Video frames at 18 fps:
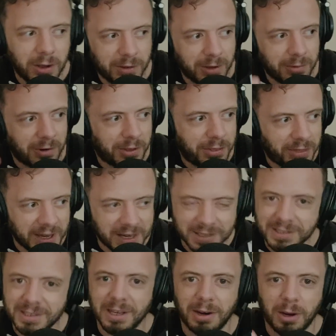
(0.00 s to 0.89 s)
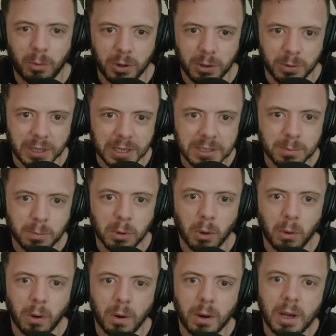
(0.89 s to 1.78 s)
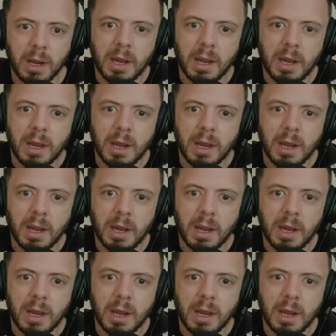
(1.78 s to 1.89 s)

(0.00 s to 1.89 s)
There are things that I want to explore,